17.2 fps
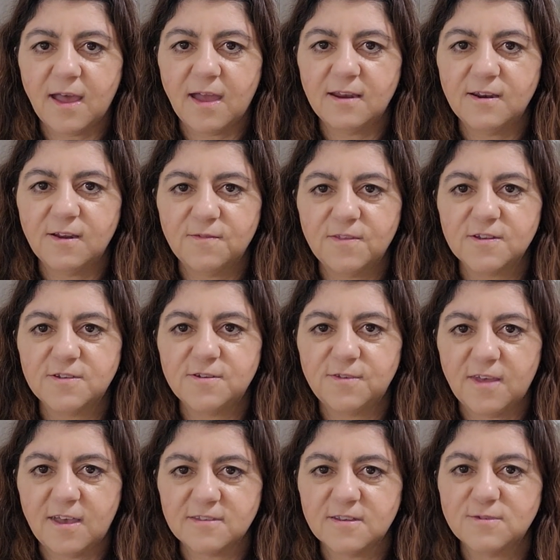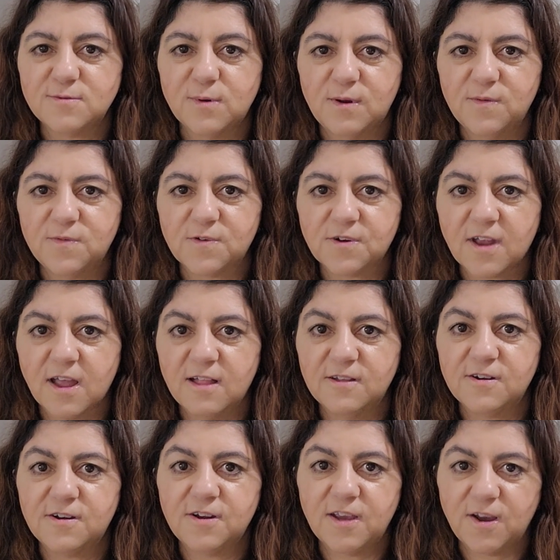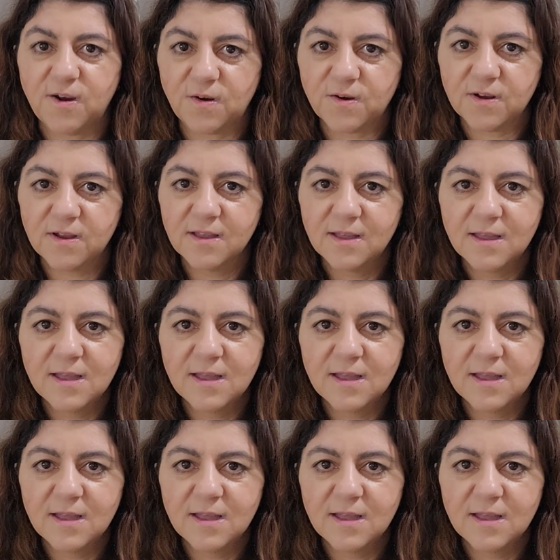end of the 2024 calendar year